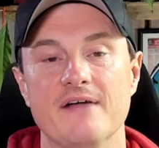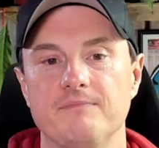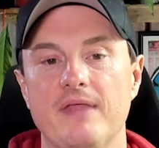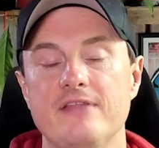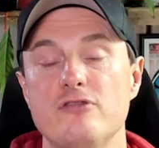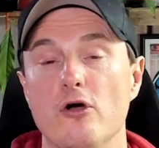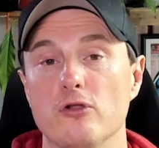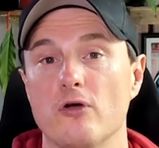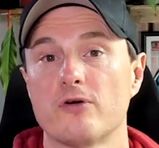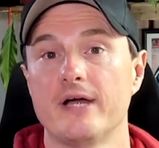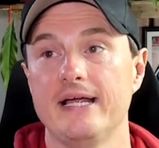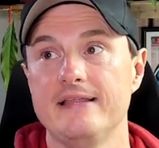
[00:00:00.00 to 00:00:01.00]
they're no
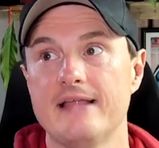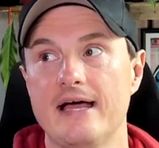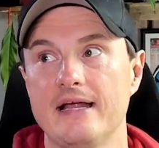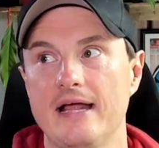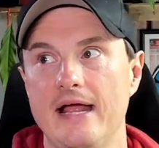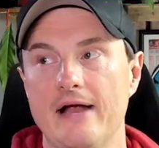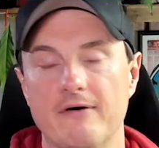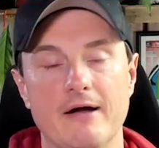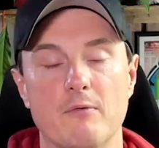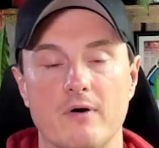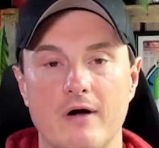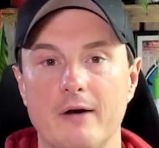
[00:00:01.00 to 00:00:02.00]
longer in that area
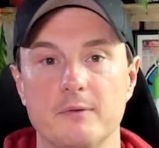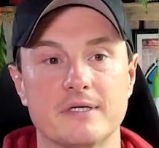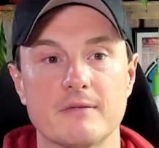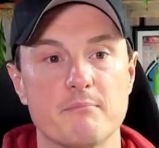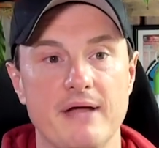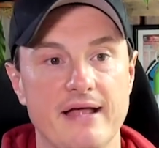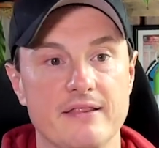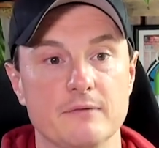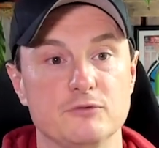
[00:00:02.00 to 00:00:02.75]
where I would compare them